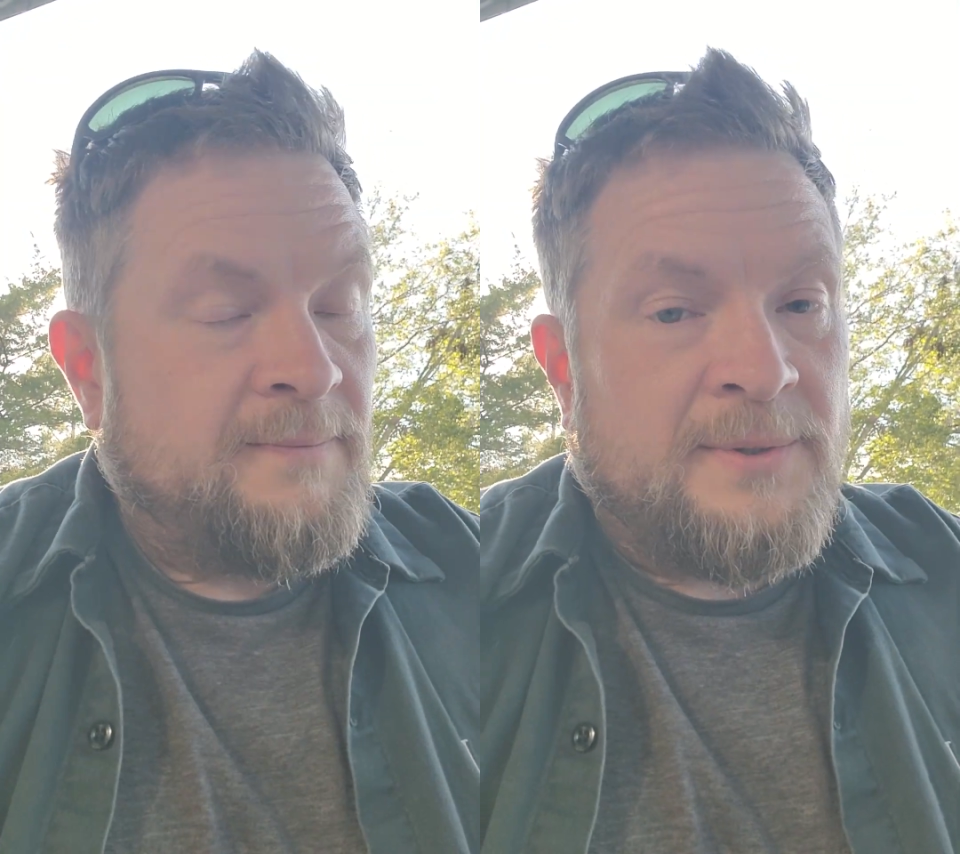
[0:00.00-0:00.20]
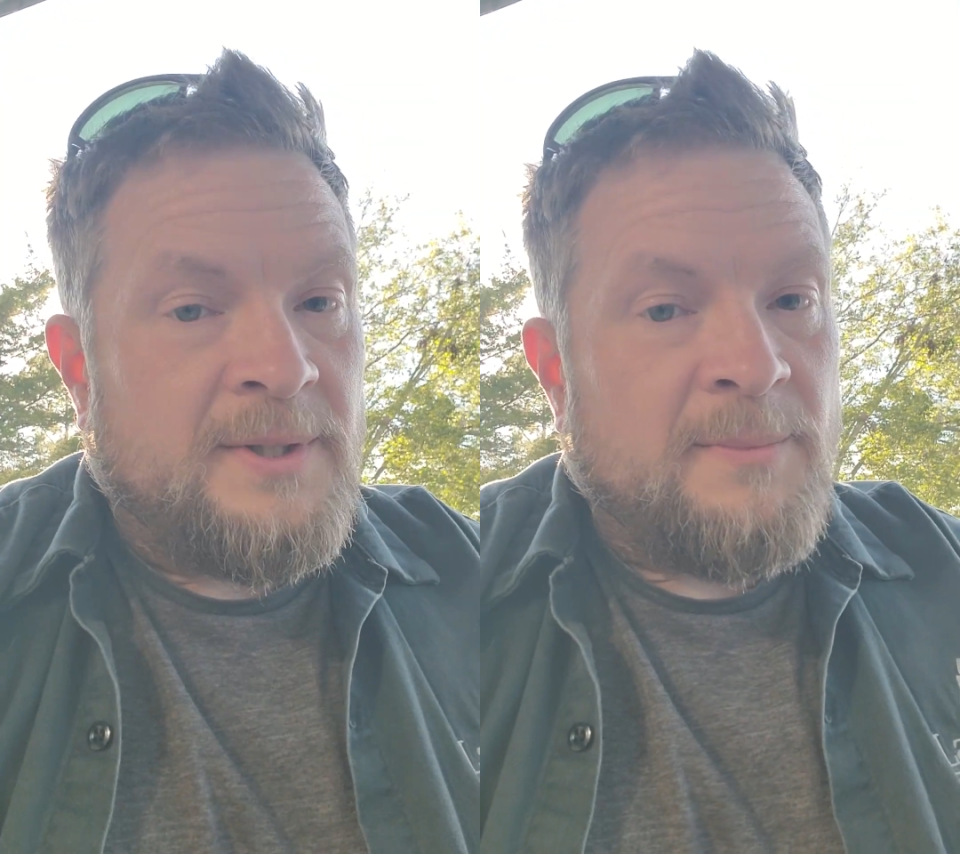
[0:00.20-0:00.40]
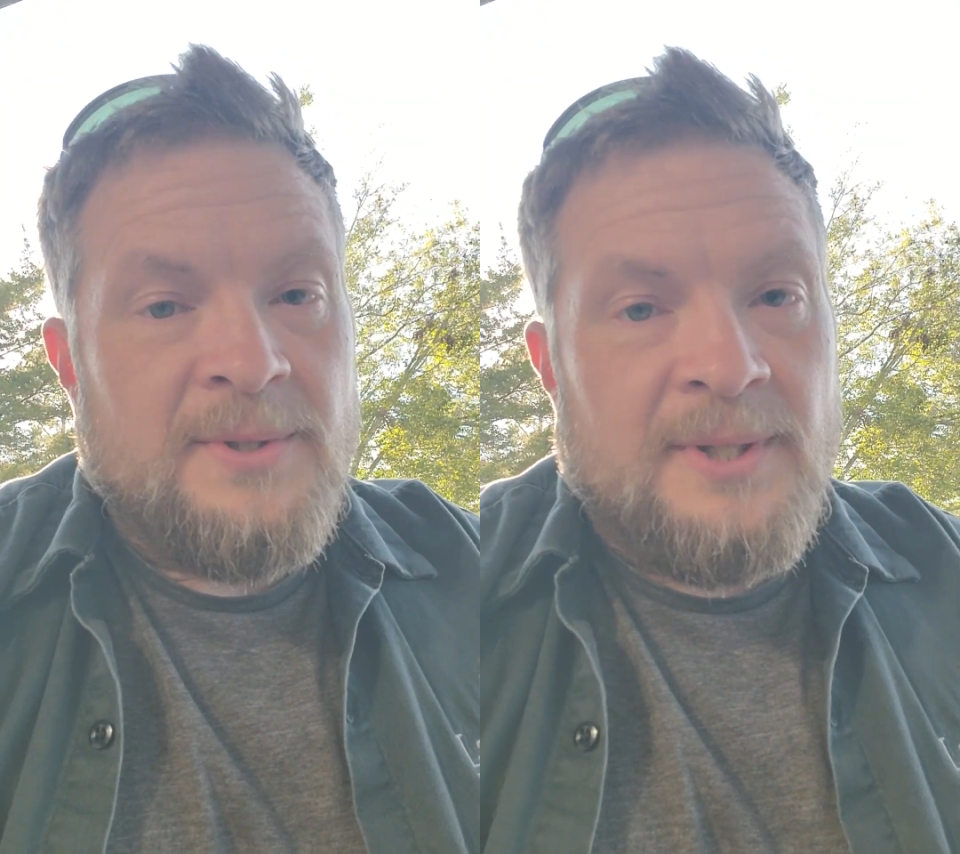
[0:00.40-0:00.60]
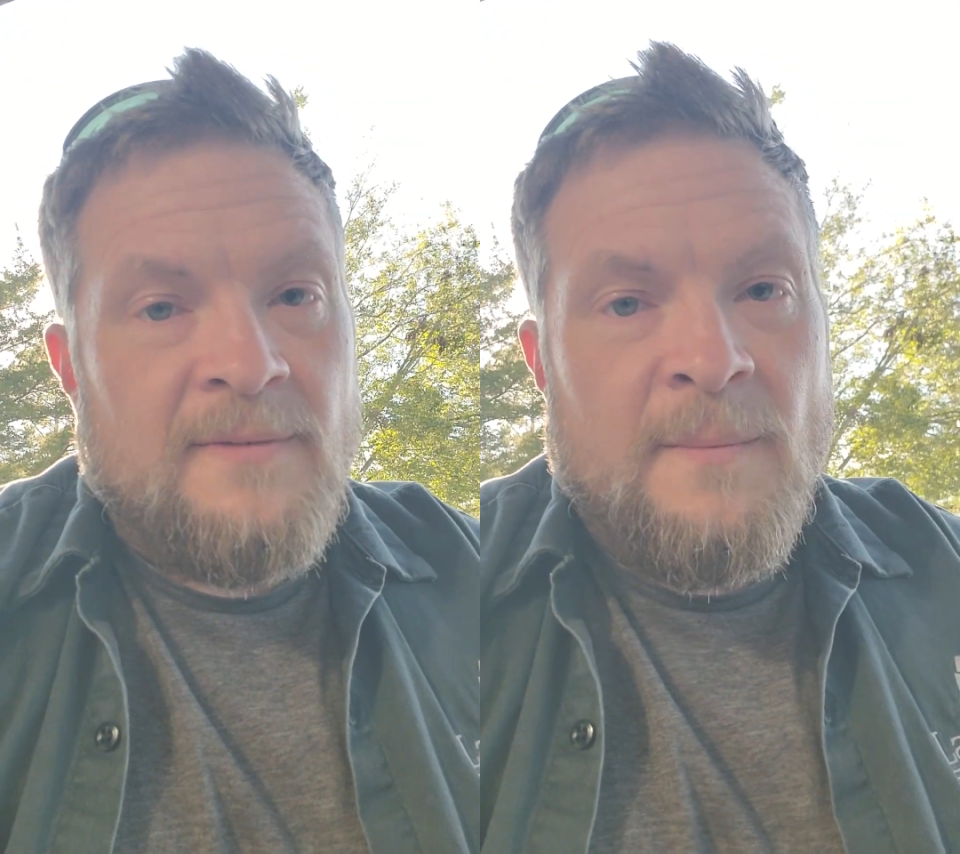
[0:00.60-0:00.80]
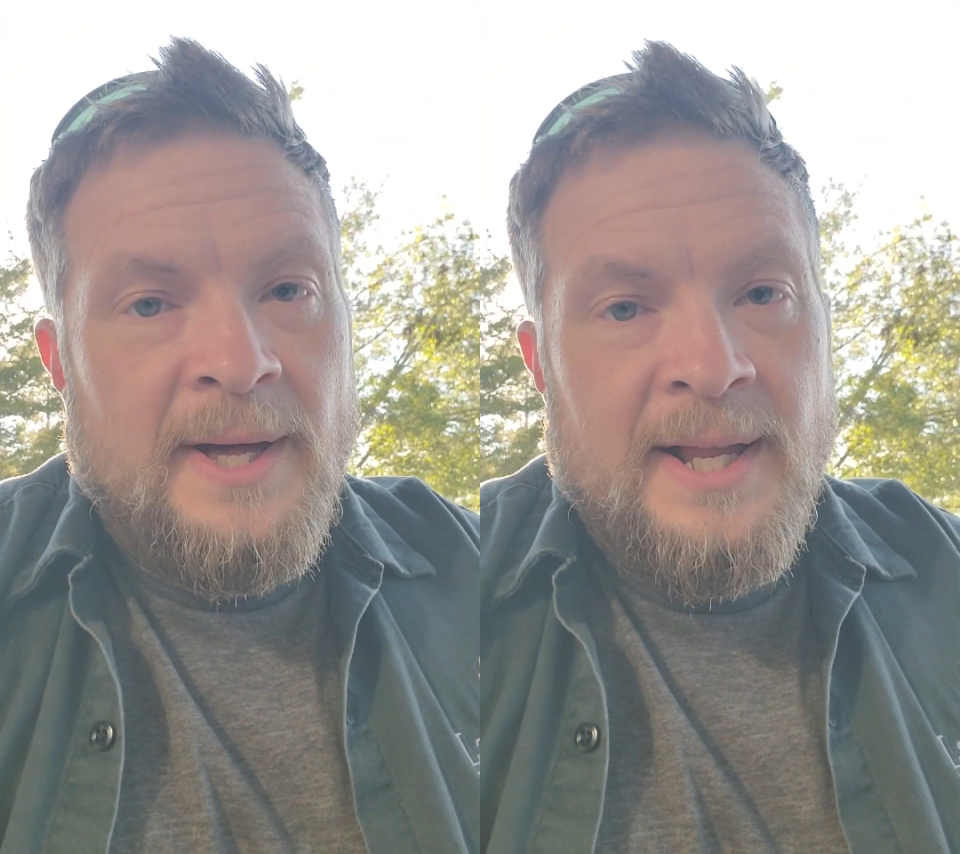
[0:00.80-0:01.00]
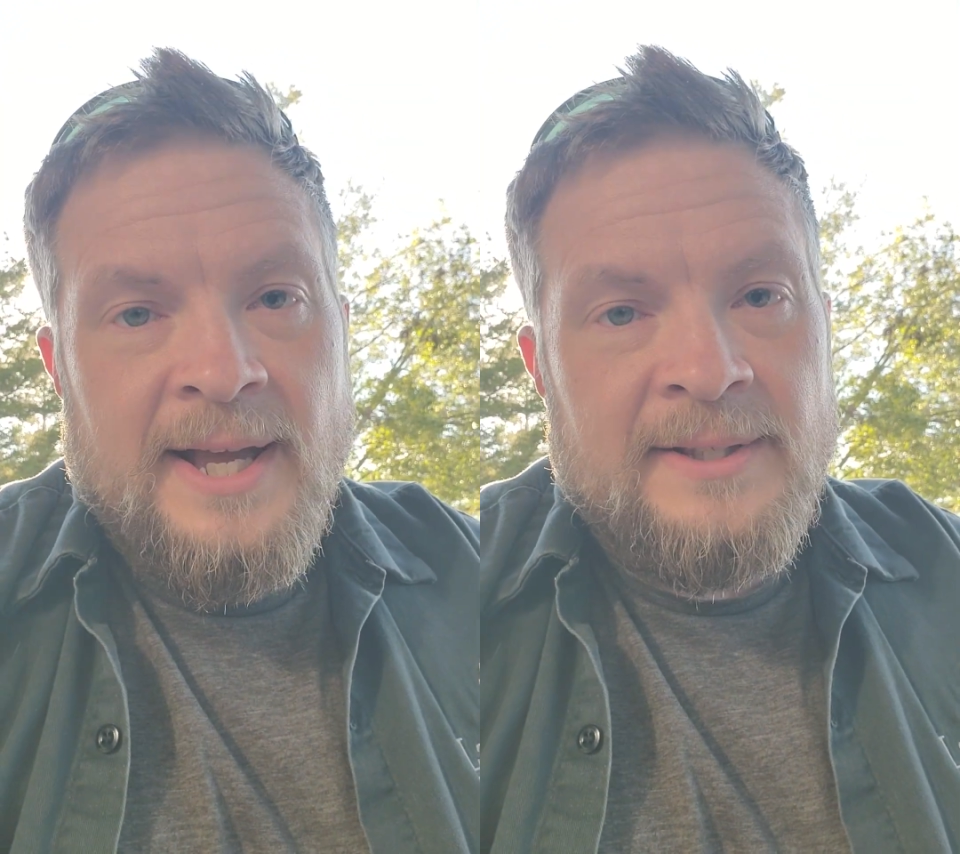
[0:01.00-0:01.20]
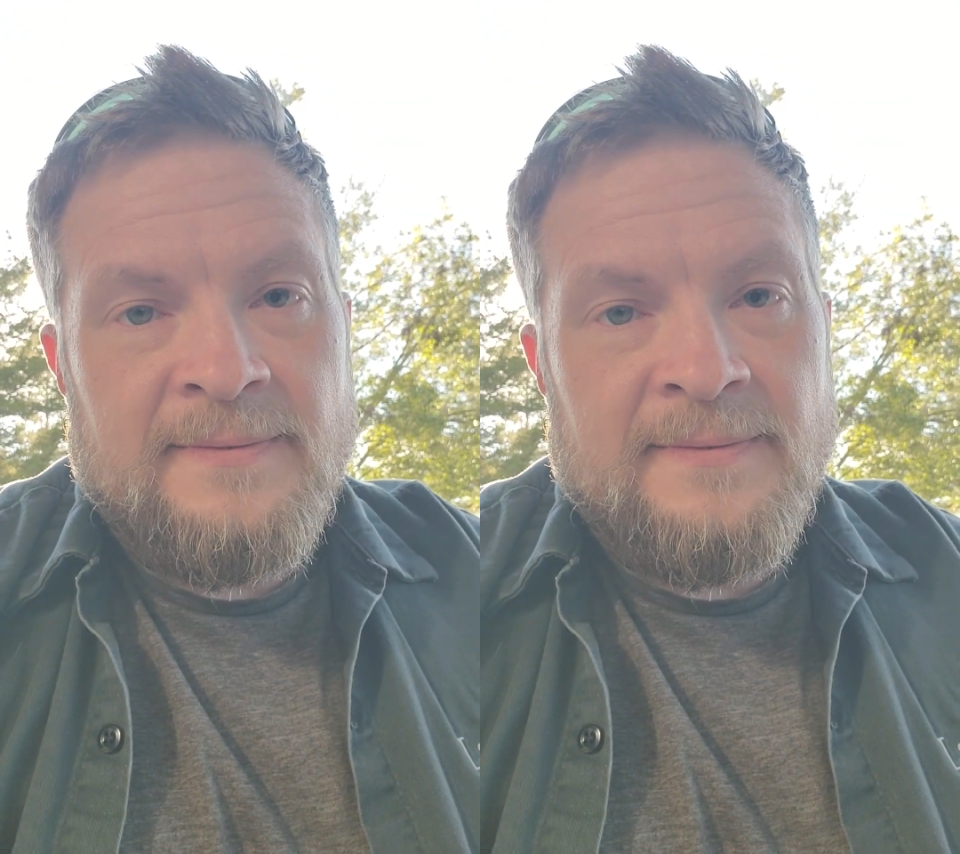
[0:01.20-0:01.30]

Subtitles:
for some reason, everybody has